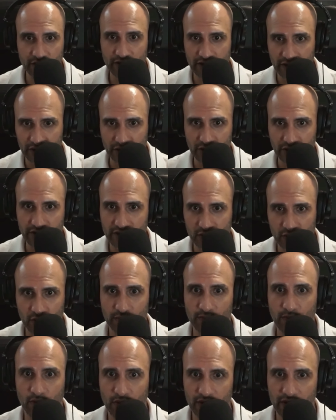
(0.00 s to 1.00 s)
you're going to turn
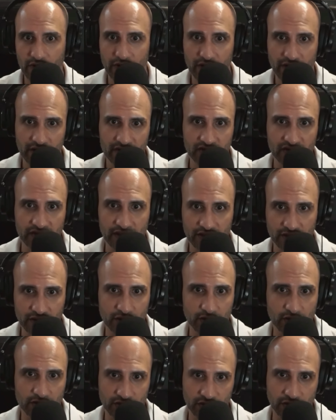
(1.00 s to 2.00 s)
into a boy, or I'm going to sing
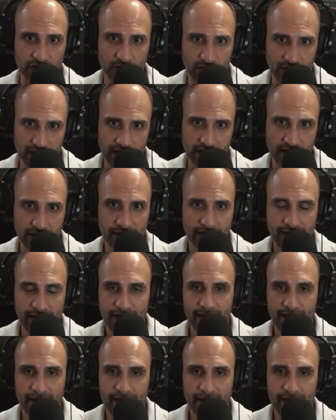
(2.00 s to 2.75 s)
to you a certain way